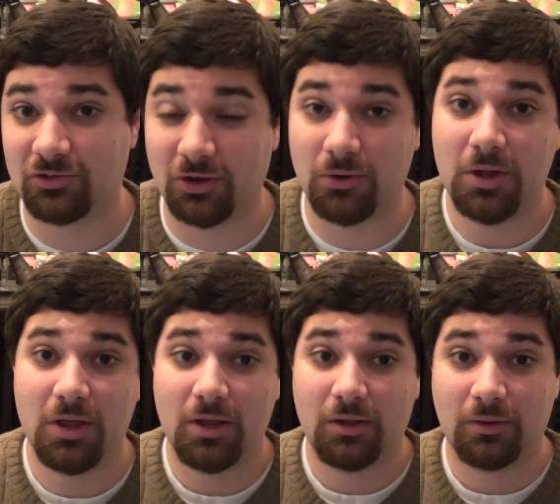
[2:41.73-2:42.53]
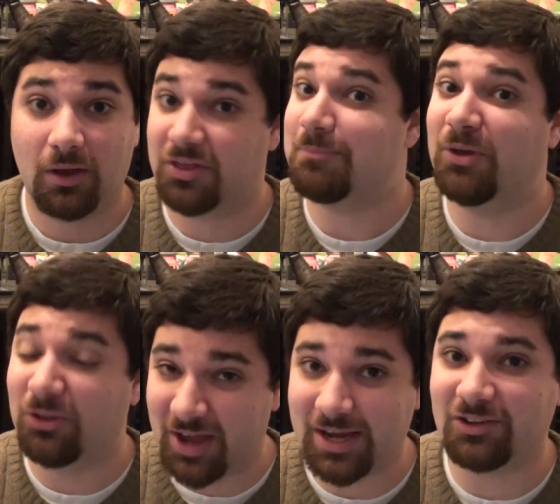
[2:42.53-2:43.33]
So I think
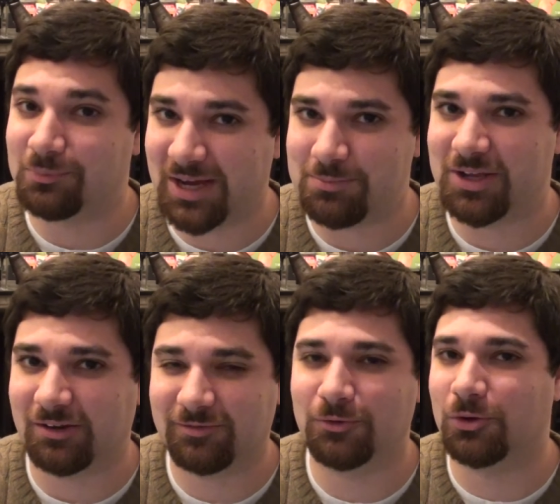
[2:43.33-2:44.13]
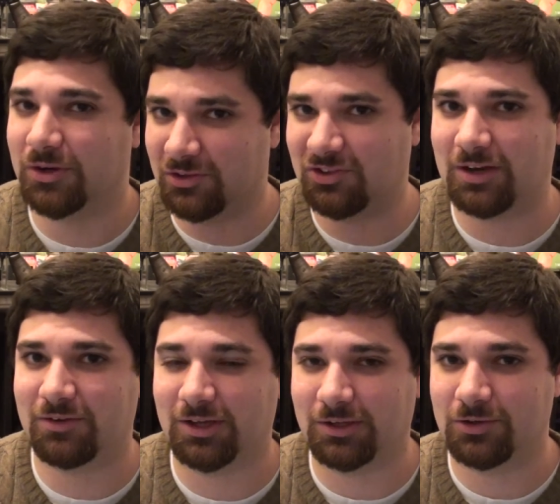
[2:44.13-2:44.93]
Bill Nighy's my pick for the Saint
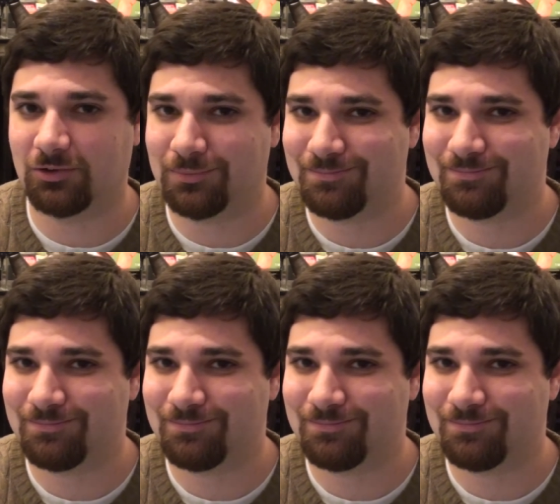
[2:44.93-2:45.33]
of Killers.